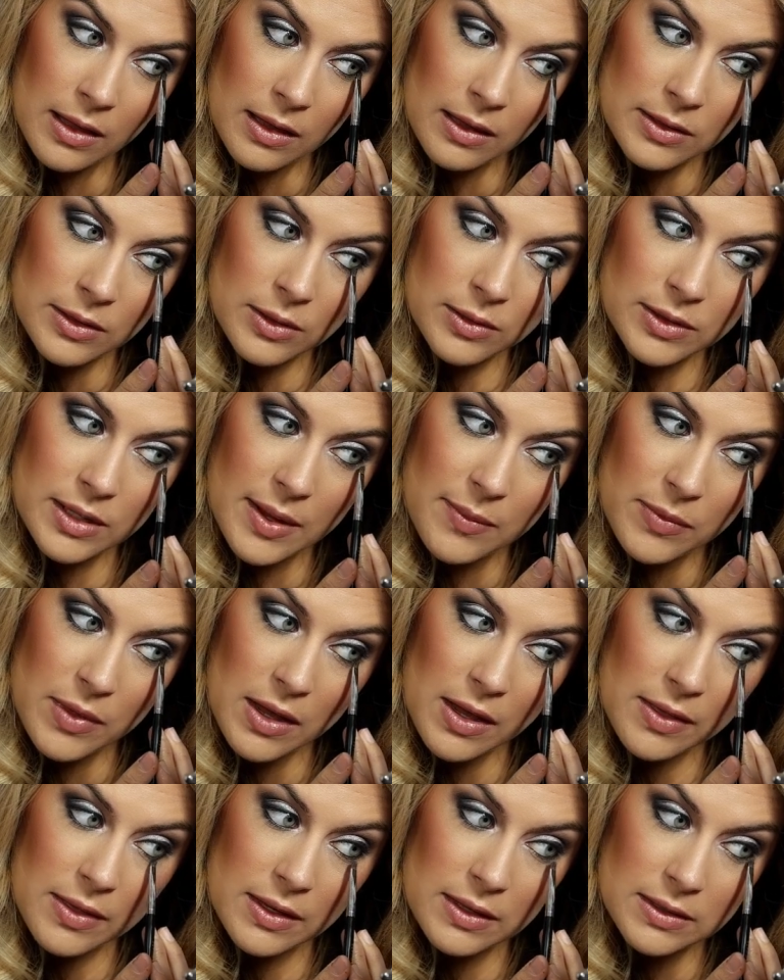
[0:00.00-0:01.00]
So same
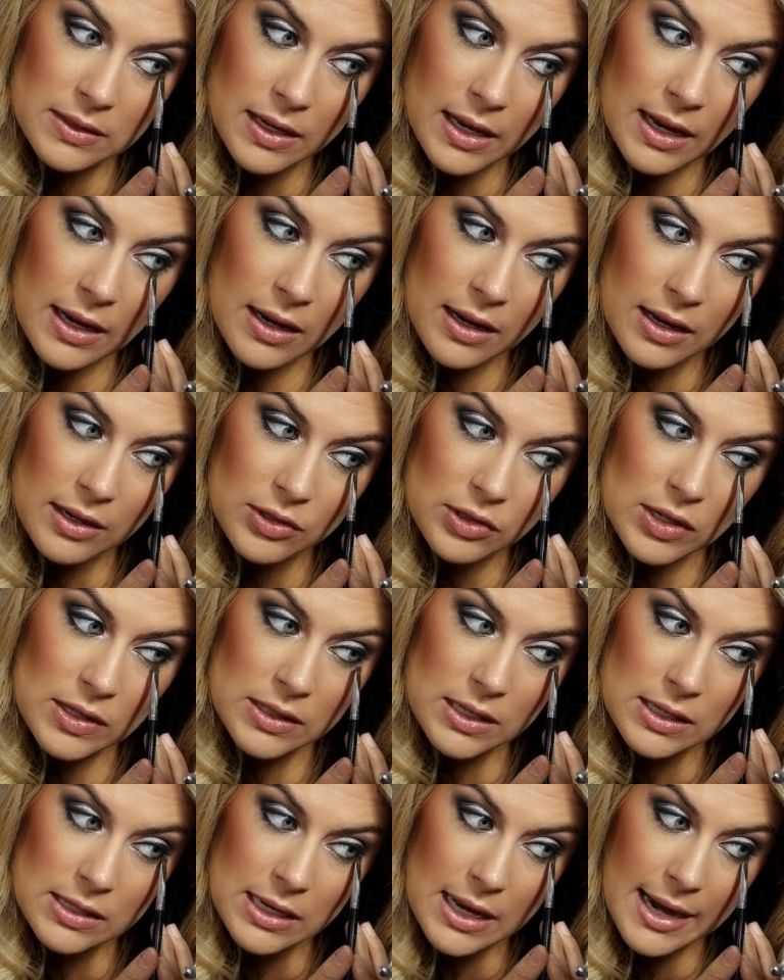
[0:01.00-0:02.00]
thing on this side,
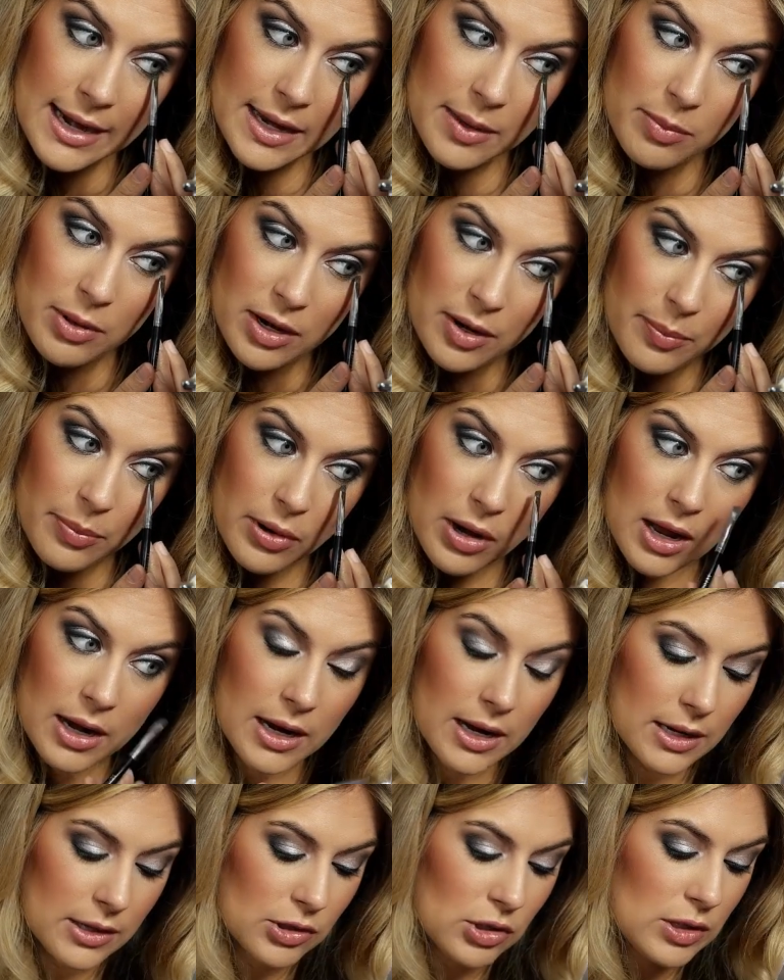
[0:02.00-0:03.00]
just a tiny bit of
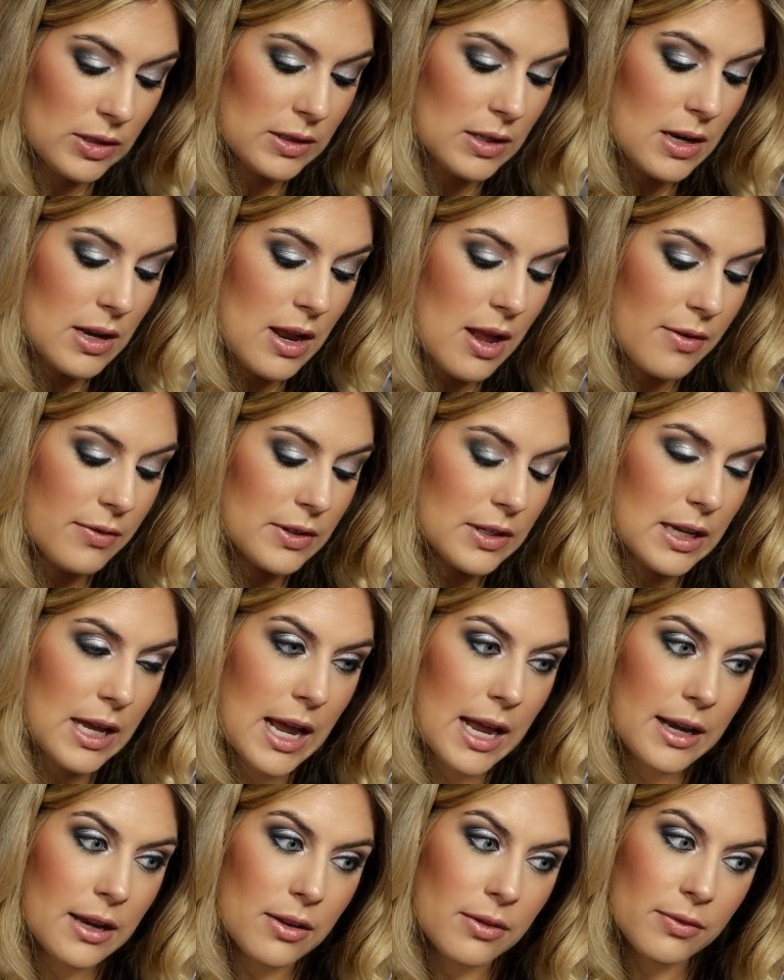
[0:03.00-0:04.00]
product, just enough to
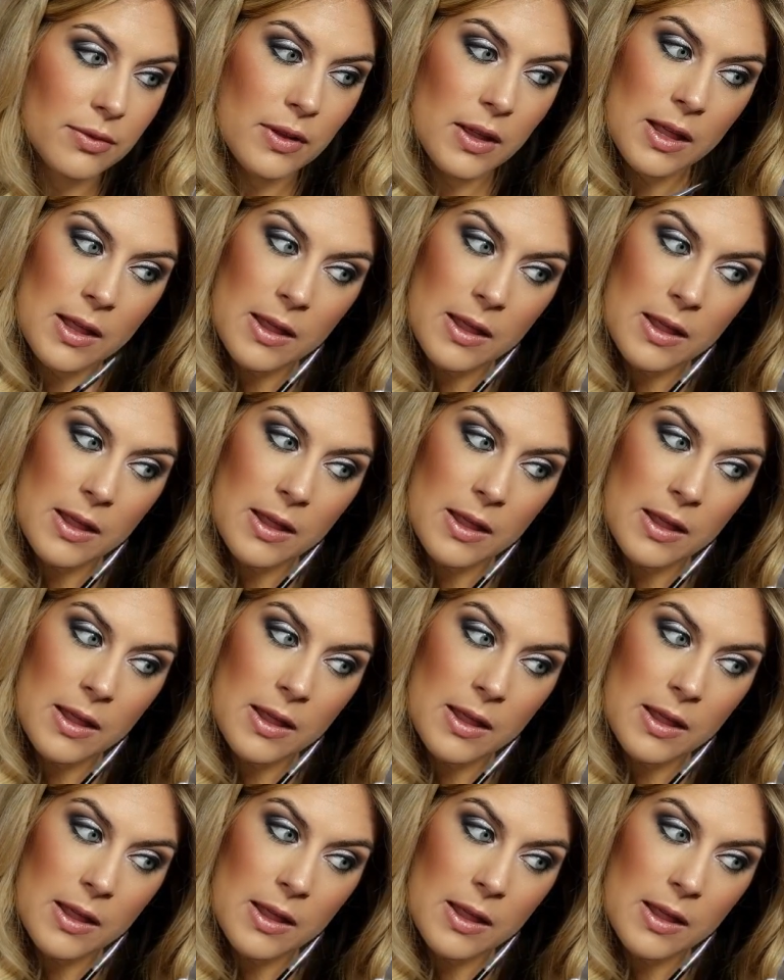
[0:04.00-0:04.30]
kind of